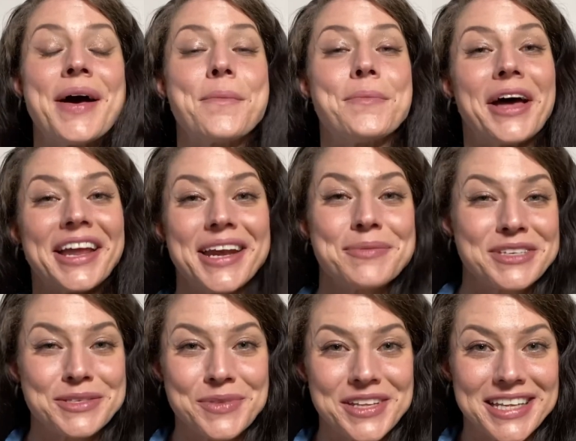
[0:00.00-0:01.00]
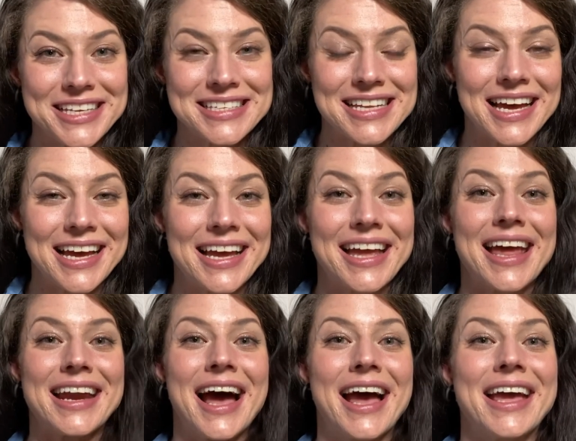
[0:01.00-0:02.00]
My name is Melissa, and
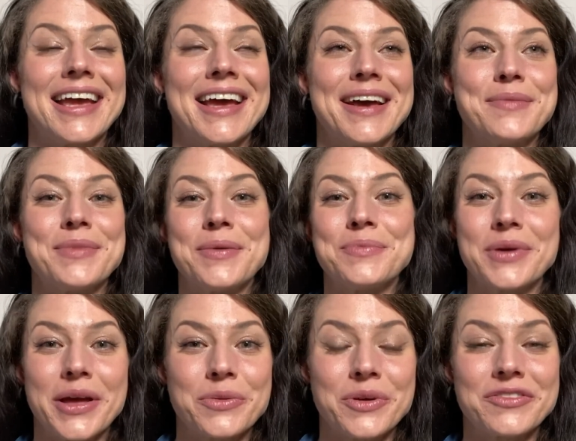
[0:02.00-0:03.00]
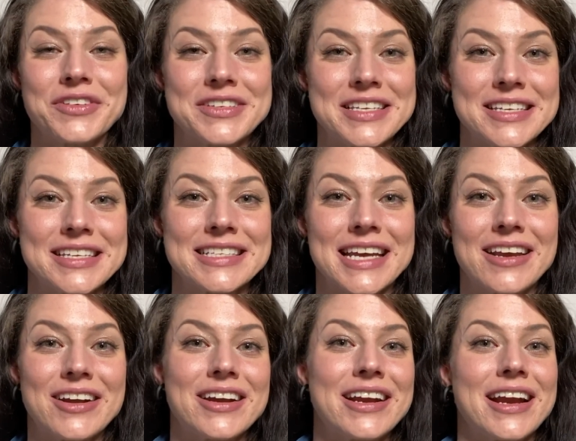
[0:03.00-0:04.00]
I am a breathwork
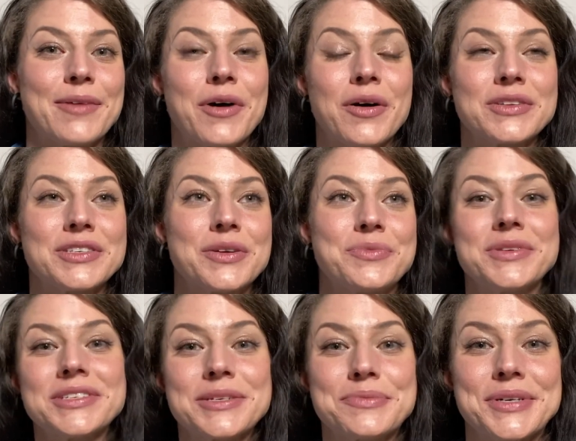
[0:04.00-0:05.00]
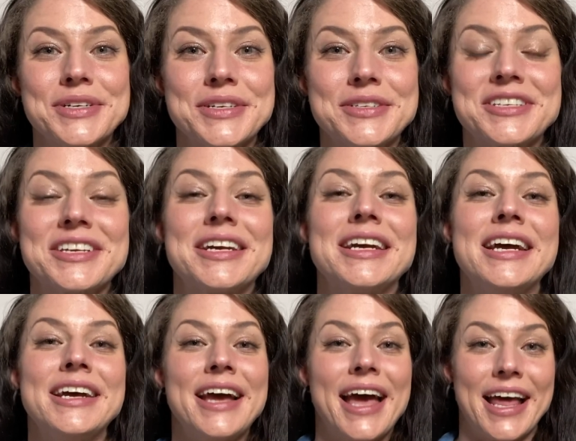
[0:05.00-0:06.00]
facilitator, and I'm also a music producer
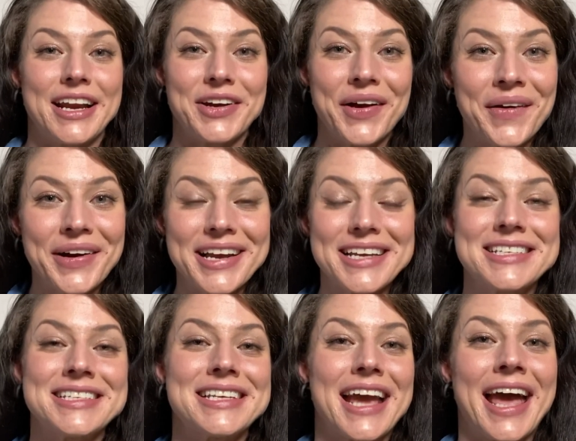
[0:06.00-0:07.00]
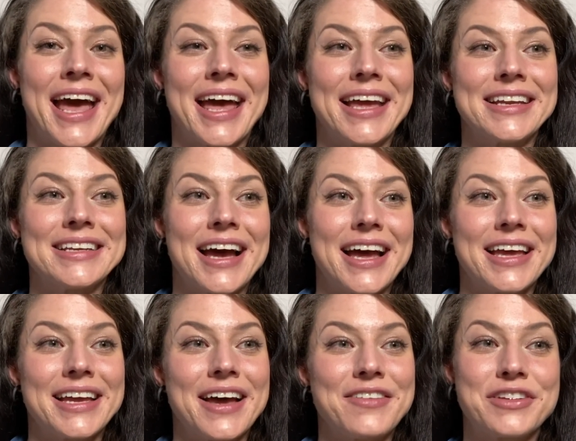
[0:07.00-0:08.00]
and an artist, and I
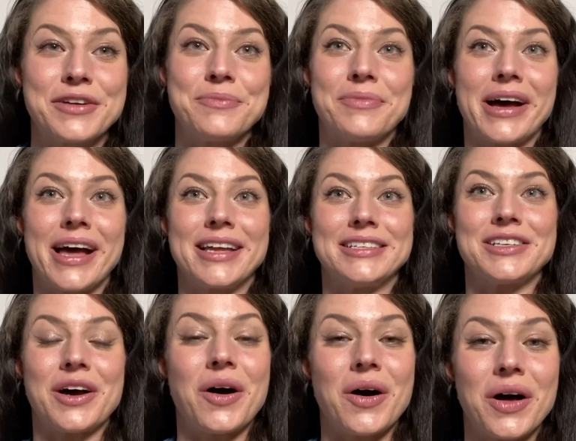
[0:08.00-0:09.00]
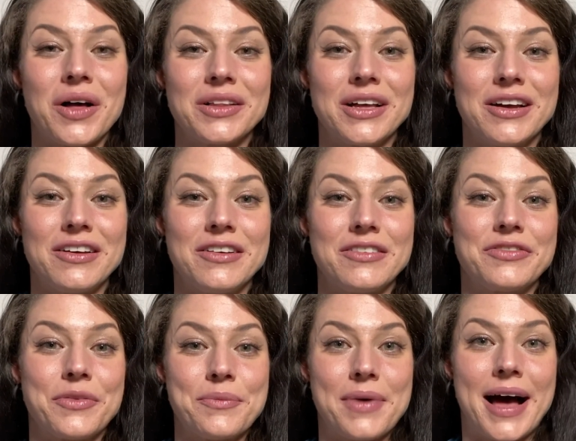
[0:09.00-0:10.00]
have combined all of
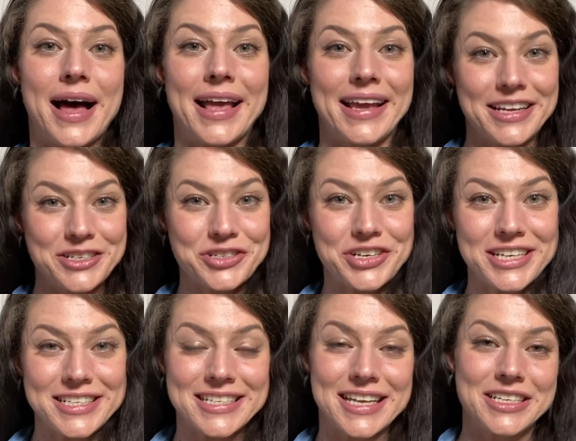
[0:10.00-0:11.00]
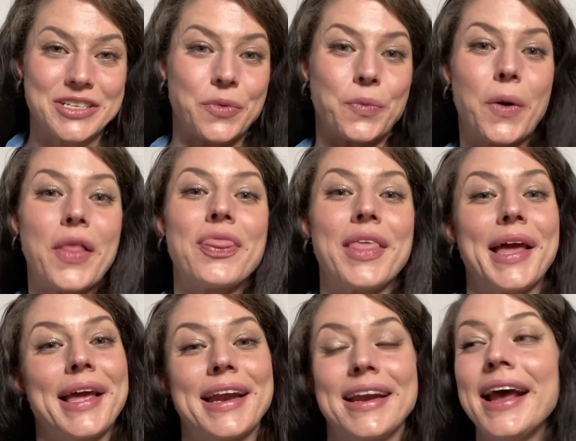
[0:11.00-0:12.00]
my interests into one thing,
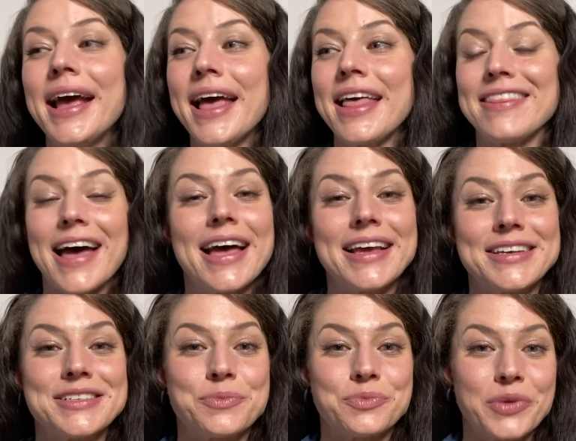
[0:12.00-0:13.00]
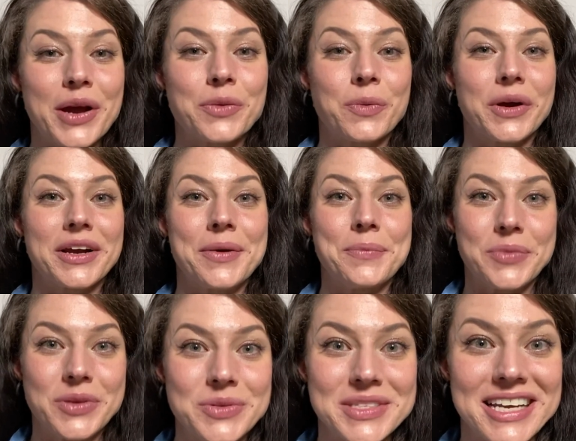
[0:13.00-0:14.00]
and that is breathwork
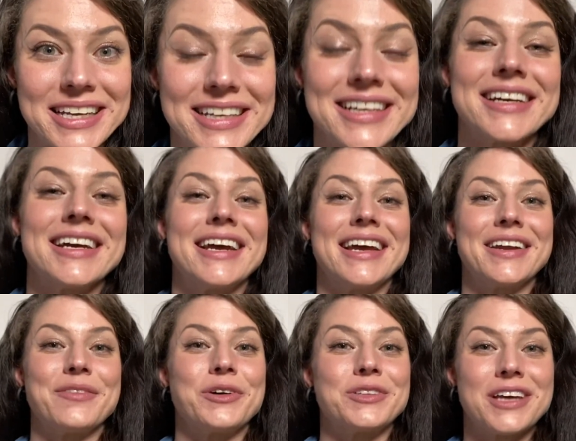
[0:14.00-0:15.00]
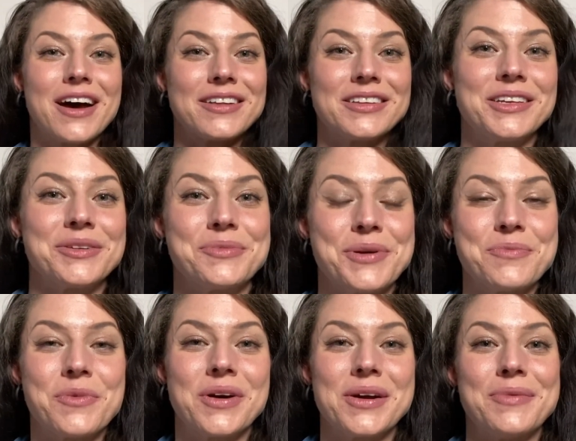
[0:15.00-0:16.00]
music. And we'll talk a little bit
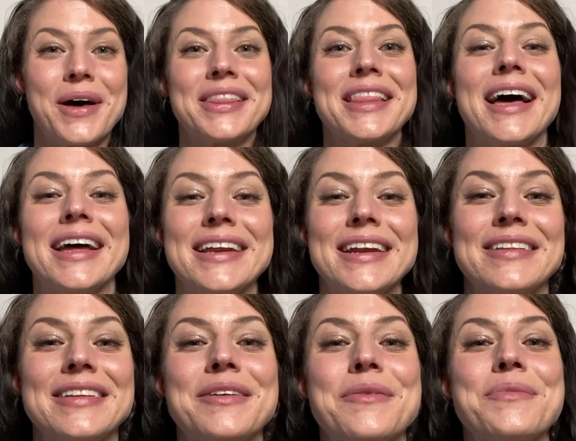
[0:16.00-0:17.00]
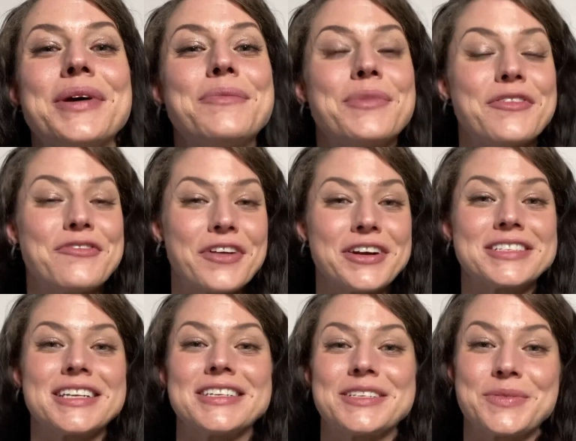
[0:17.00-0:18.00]
more about that in a little bit, but first
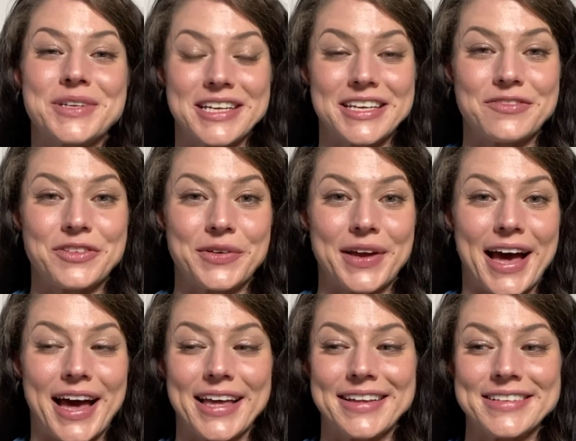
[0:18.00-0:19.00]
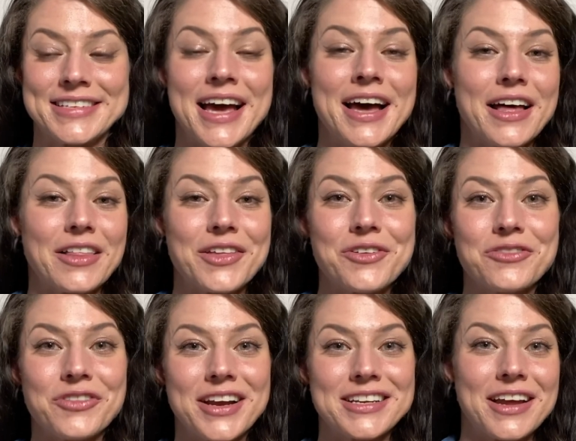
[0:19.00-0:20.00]
I just want to give you guys a little
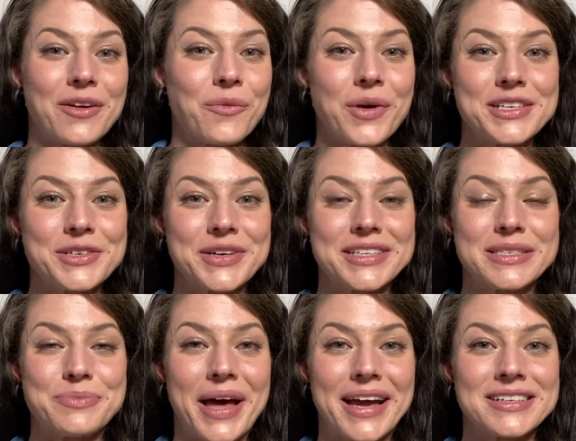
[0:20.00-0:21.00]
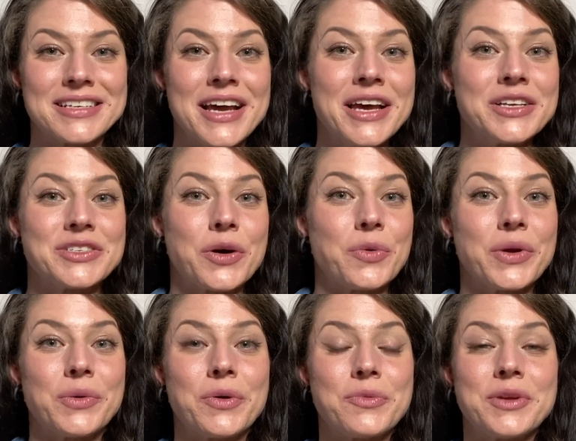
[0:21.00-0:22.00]
rundown on what to expect. So we
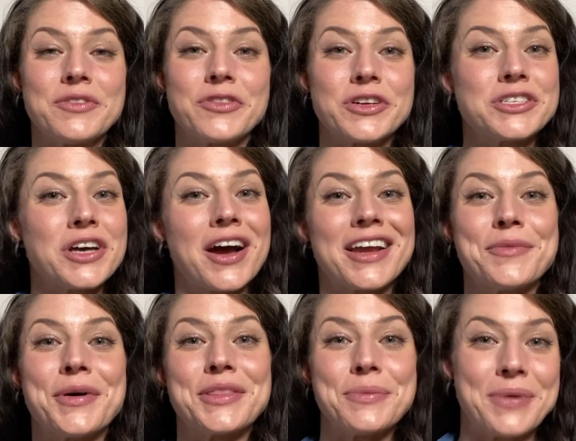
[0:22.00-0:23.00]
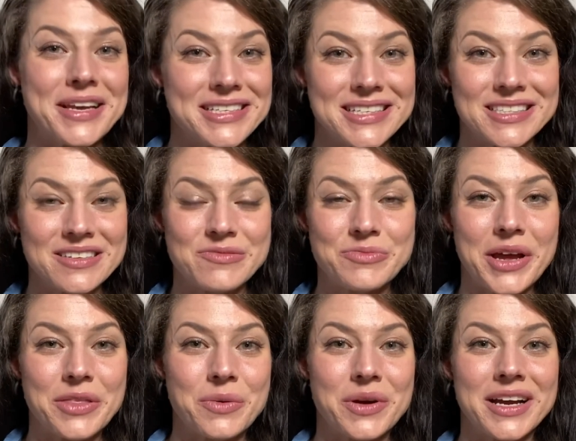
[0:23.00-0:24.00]
will be first talking about the basics of
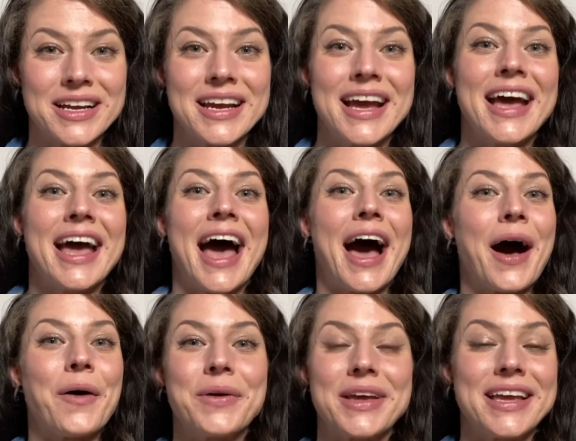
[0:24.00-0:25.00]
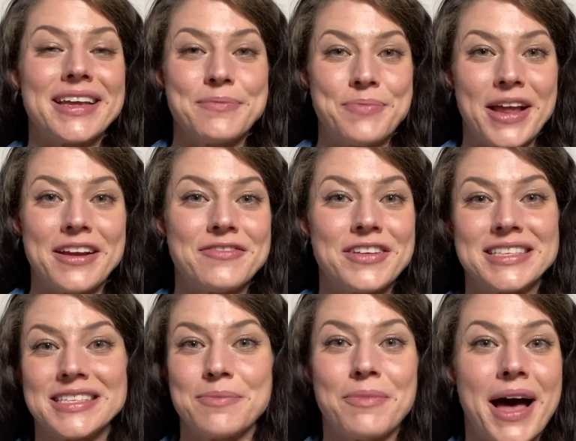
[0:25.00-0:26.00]
breathwork, how it benefits
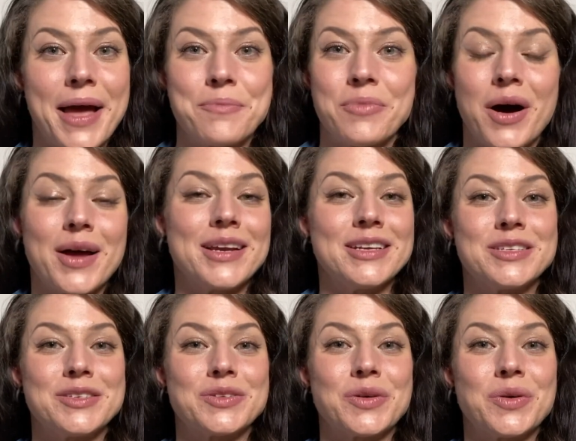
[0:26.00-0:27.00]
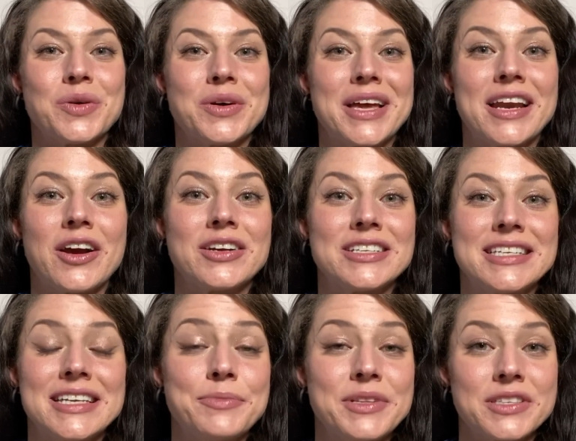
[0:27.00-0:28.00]
the mind, body, and soul, and
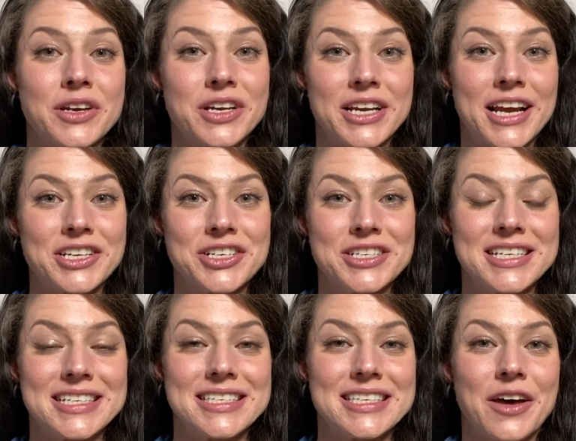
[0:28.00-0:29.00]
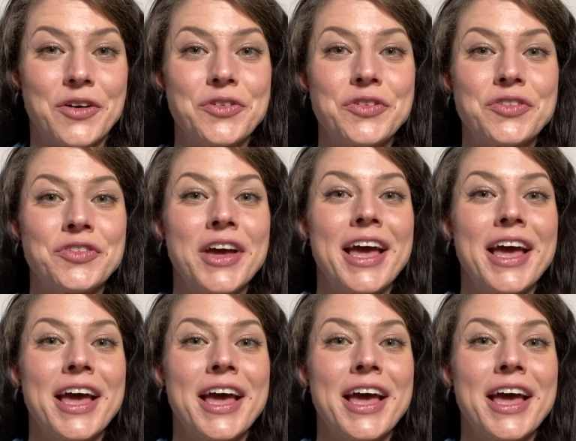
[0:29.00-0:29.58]
deepens our connection to self.